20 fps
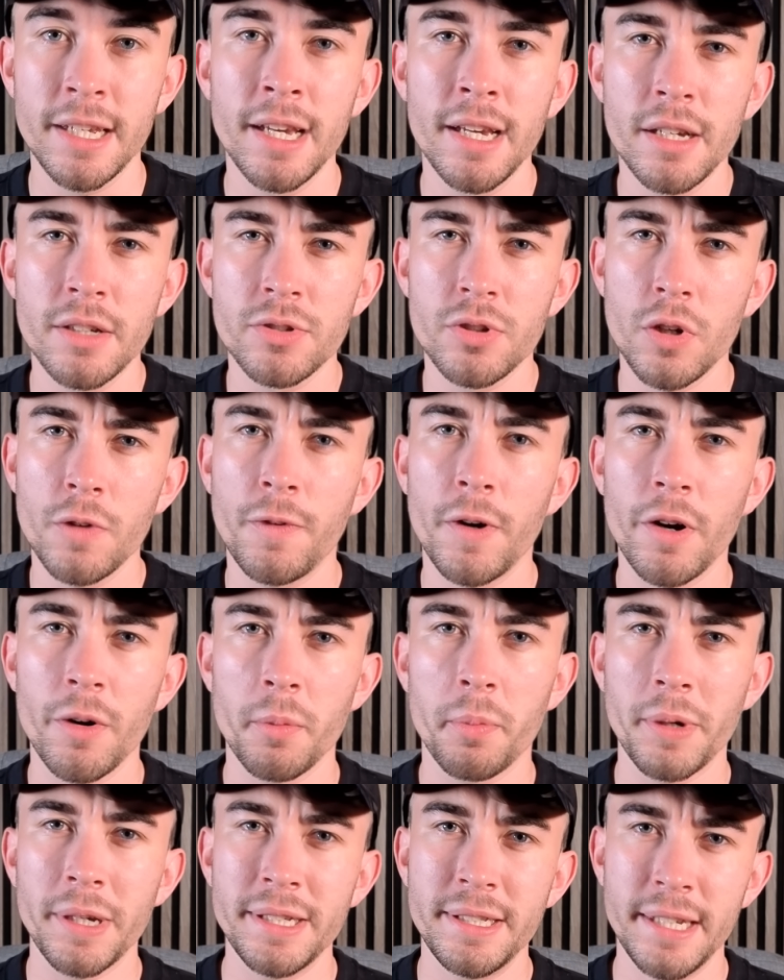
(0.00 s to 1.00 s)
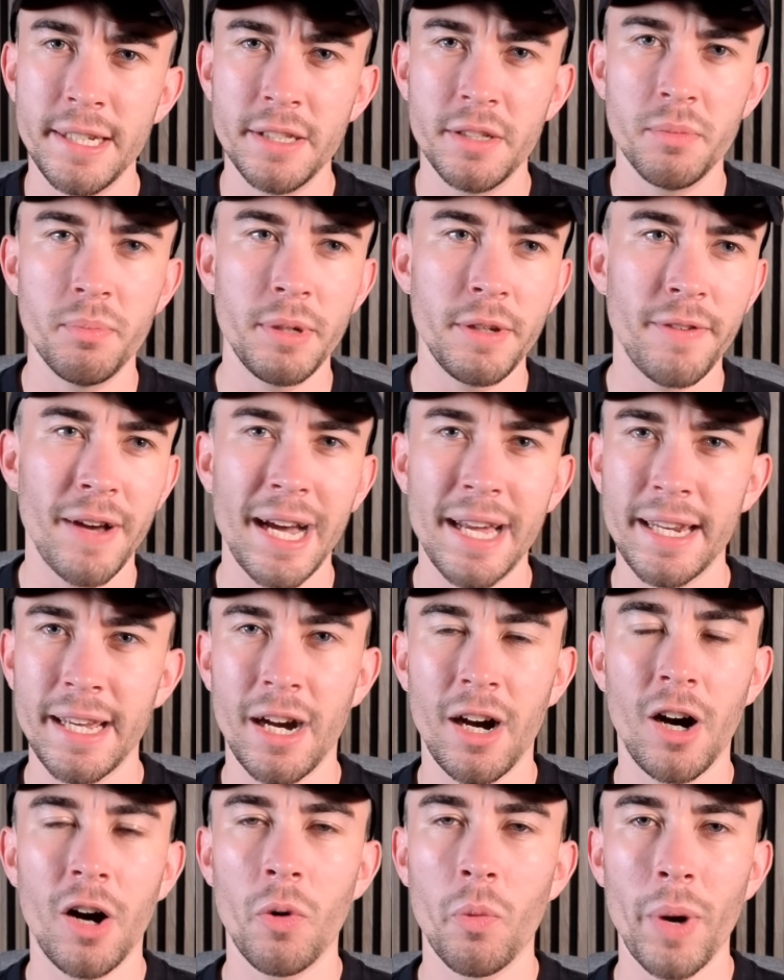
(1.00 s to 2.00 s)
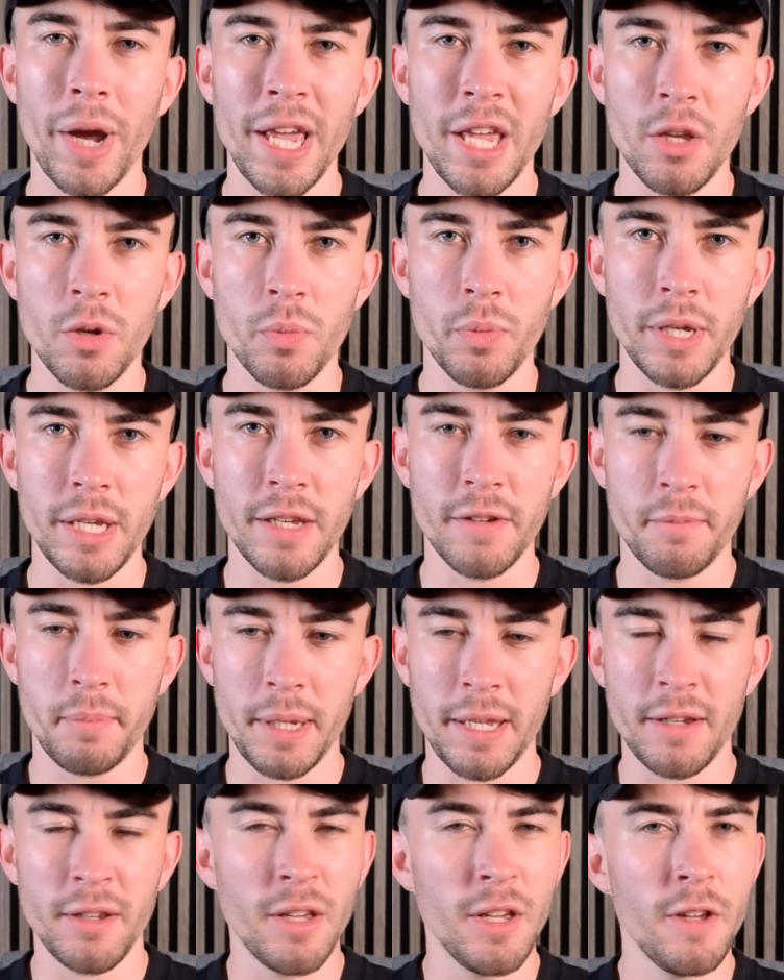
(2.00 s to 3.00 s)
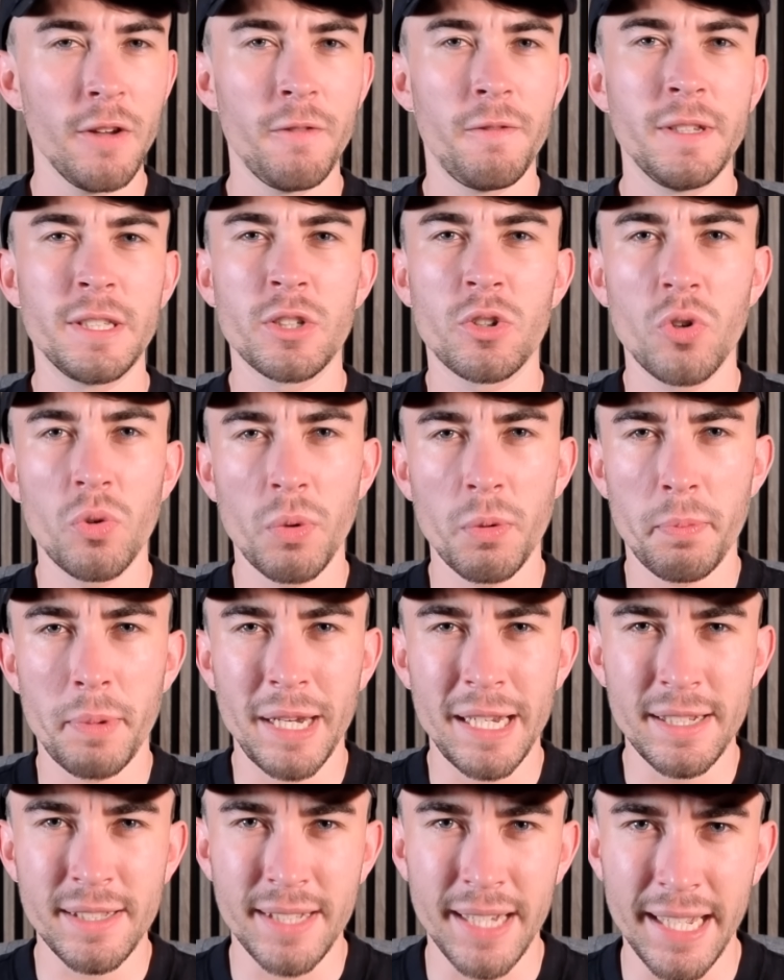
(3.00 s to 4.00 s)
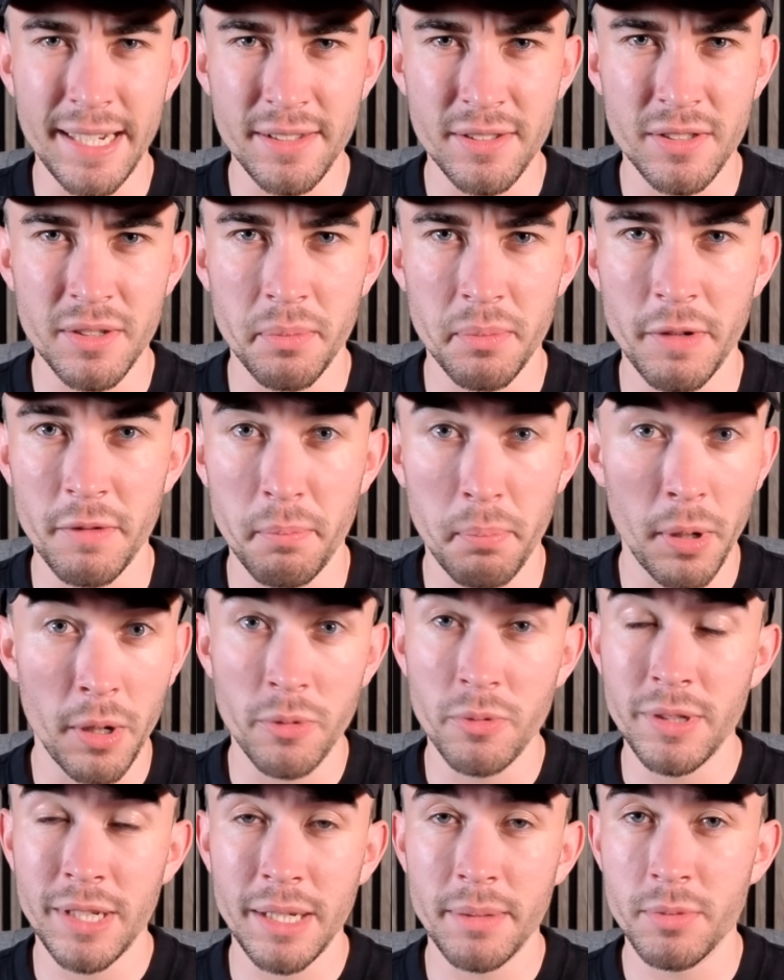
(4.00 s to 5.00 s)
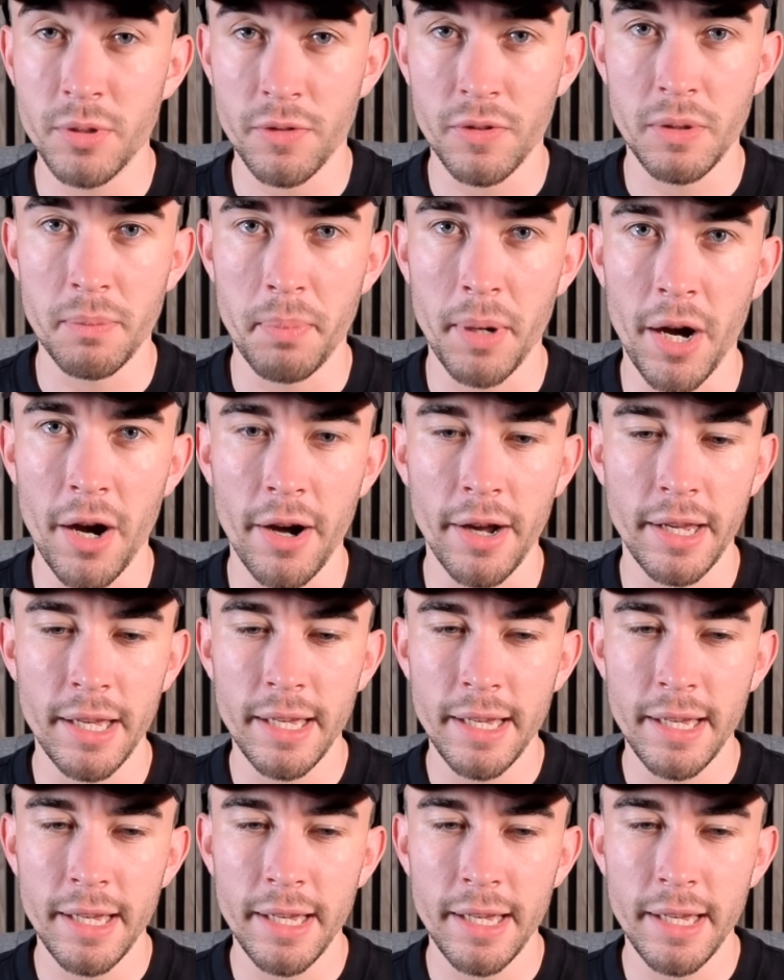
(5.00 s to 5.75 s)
So far in preseason, we've had it our way. We have been physical, we've been intense, and we've blown teams off the park.